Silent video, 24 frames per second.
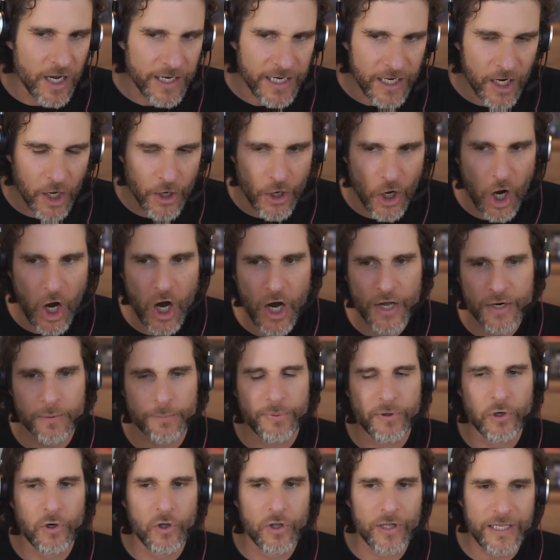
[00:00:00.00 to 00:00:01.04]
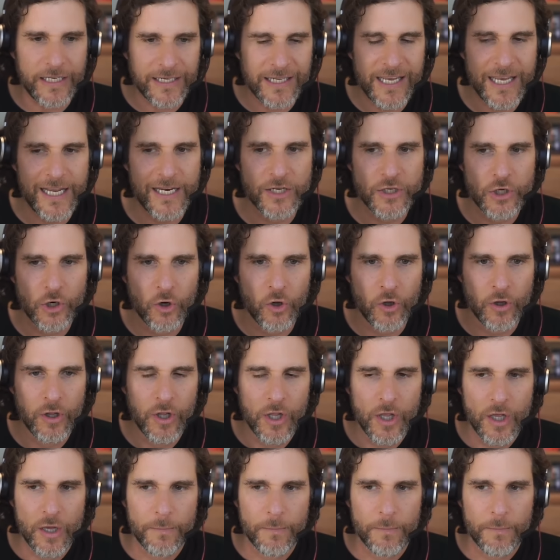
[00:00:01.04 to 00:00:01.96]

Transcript: and on Audible and Kindle.